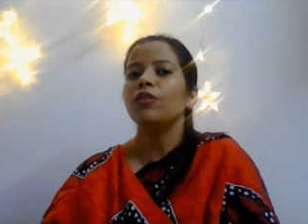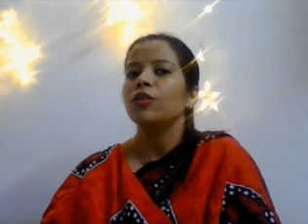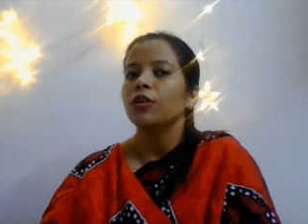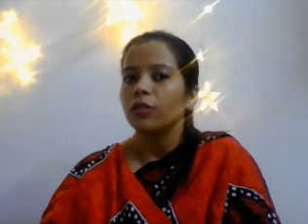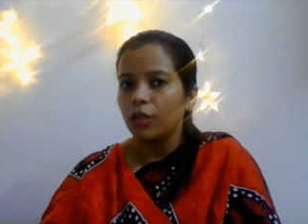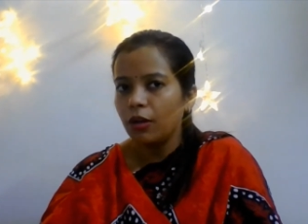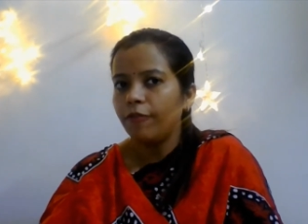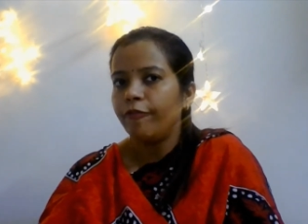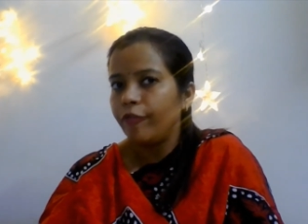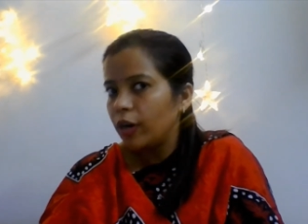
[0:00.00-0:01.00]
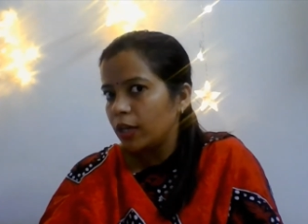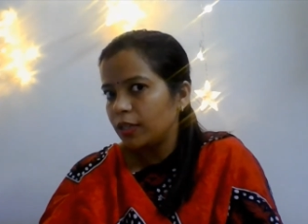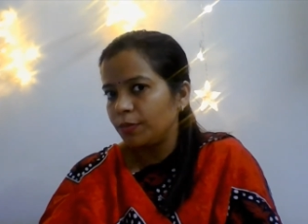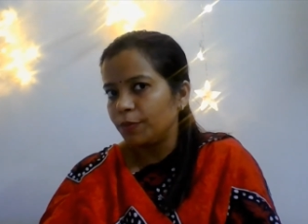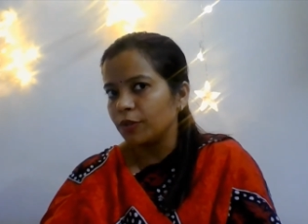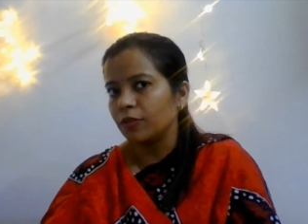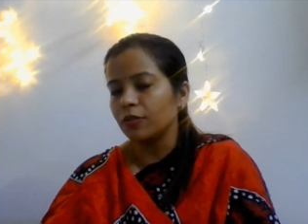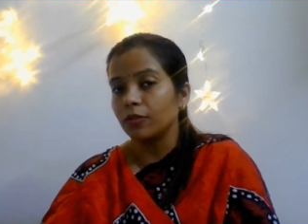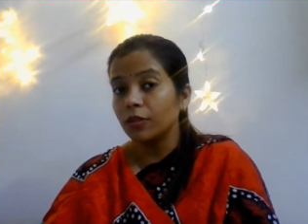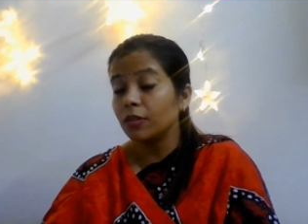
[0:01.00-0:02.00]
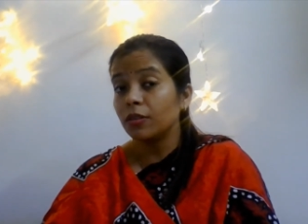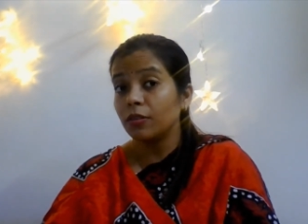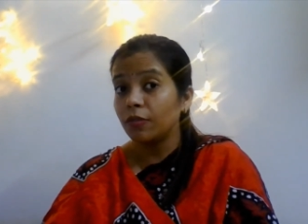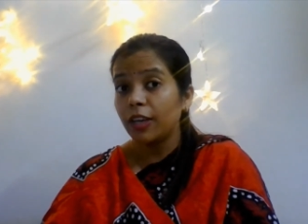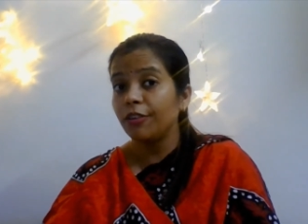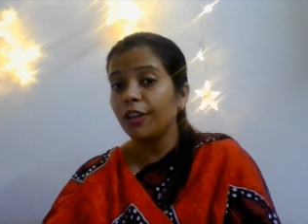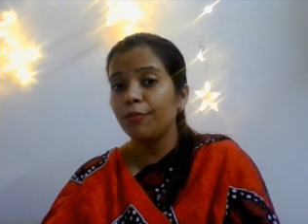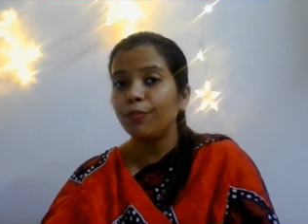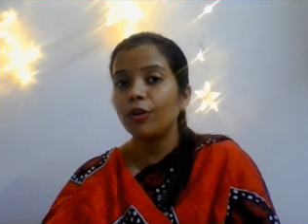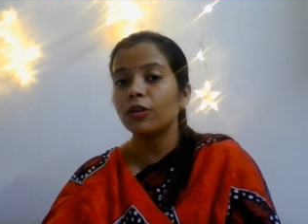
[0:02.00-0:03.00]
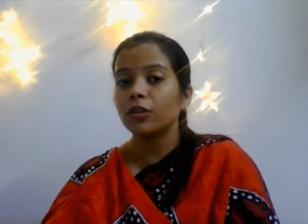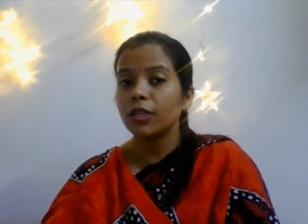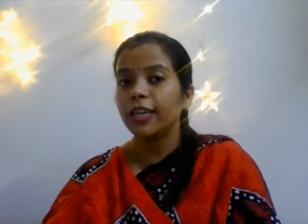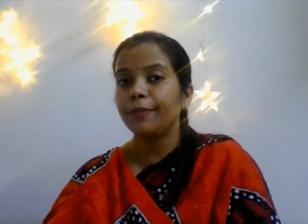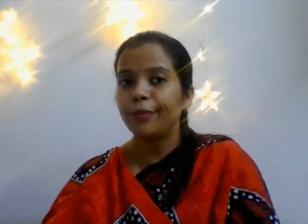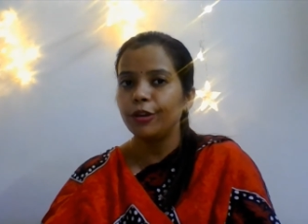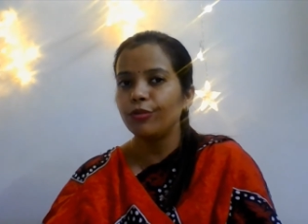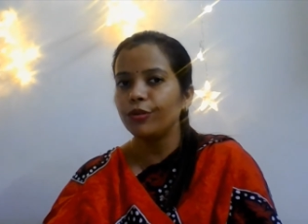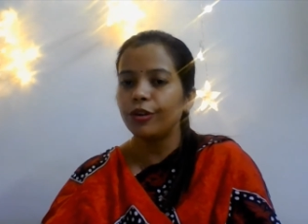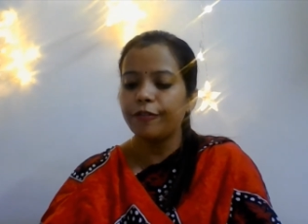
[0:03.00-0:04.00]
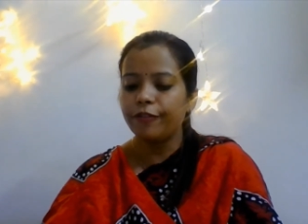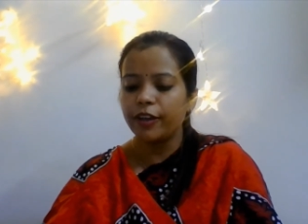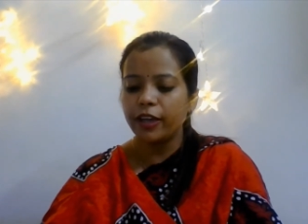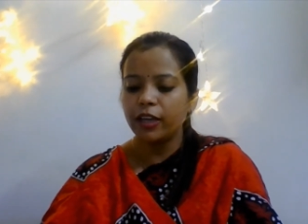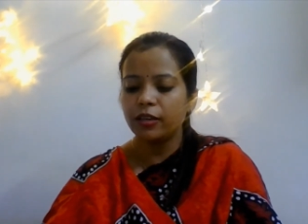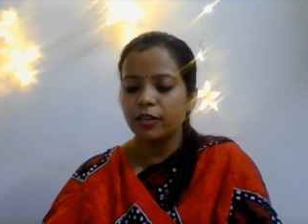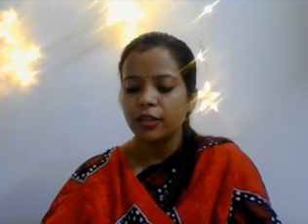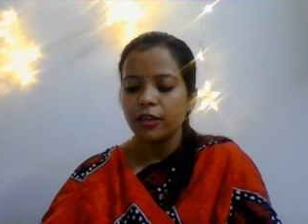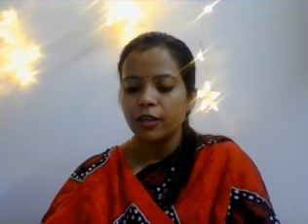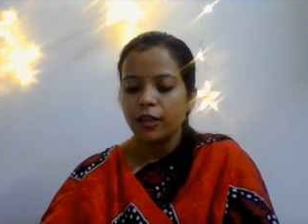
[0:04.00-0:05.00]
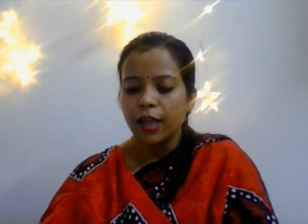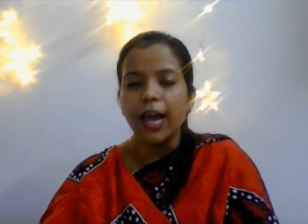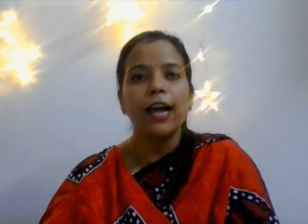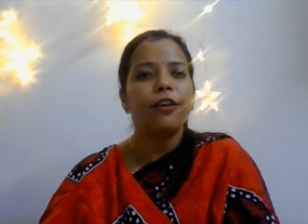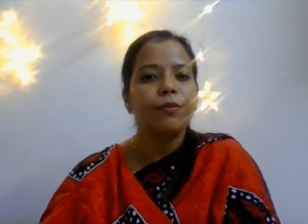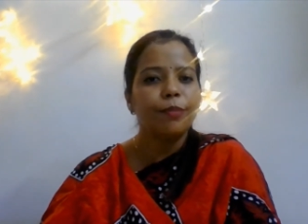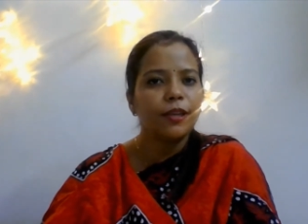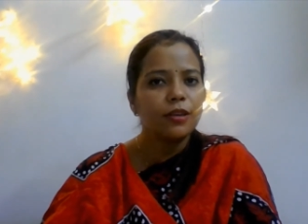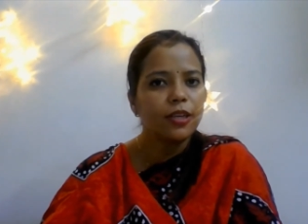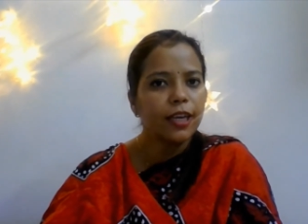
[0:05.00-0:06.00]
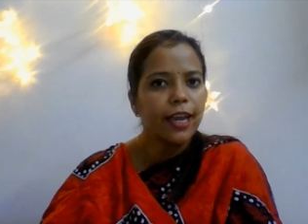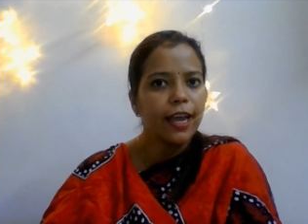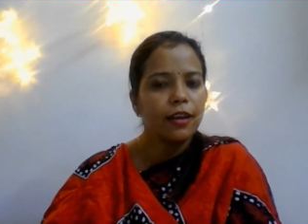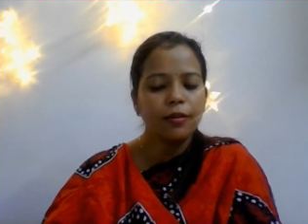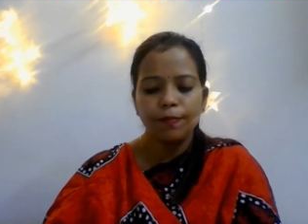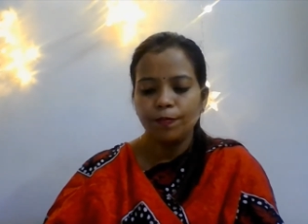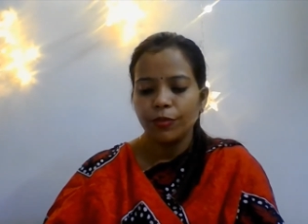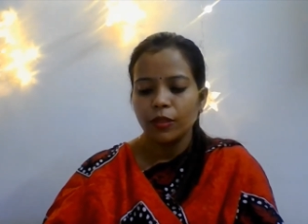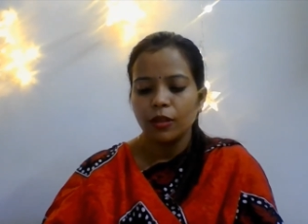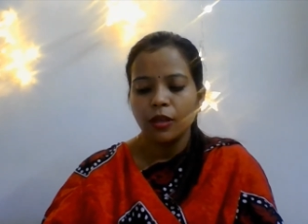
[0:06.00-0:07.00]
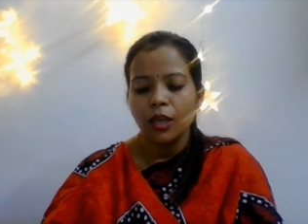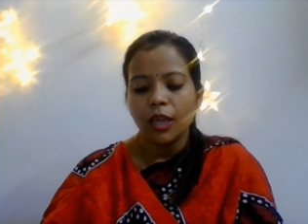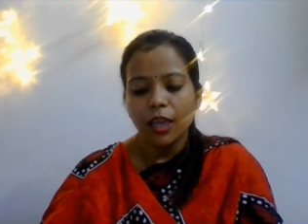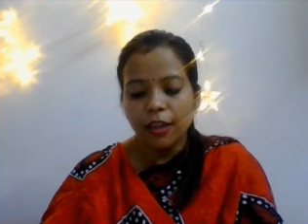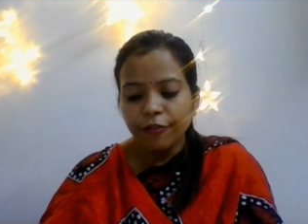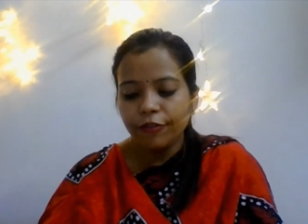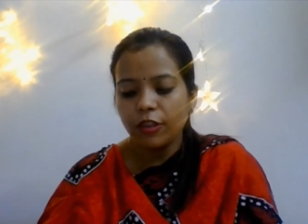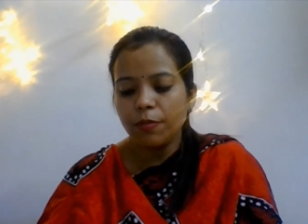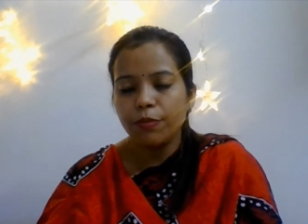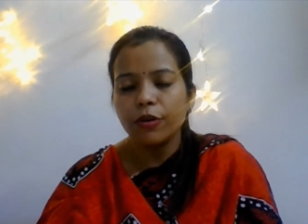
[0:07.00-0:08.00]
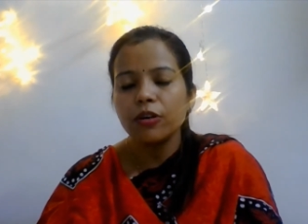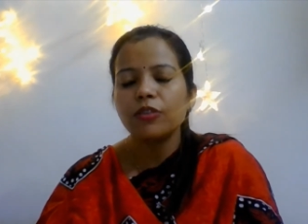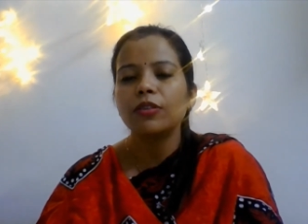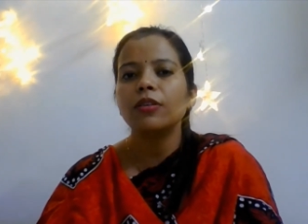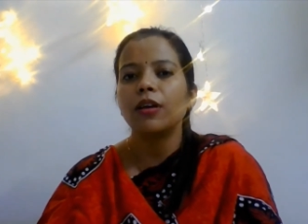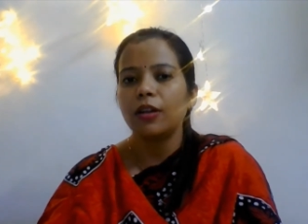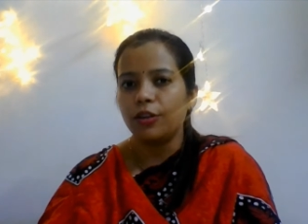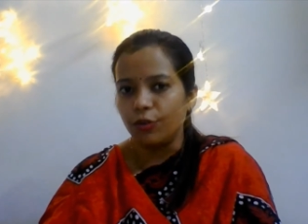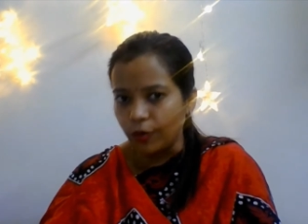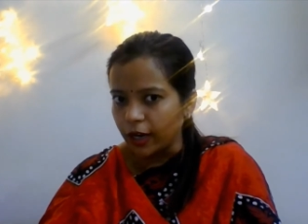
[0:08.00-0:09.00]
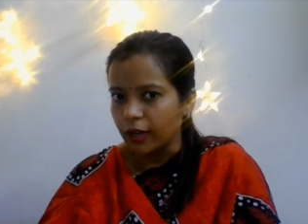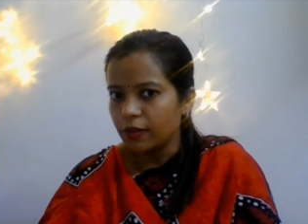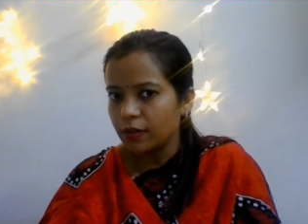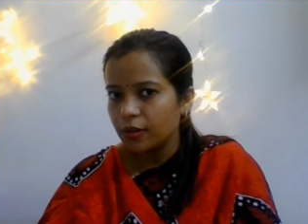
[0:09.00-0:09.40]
the first person. This is very important. Keep a note of it. I'll repeat it again. If the person addressed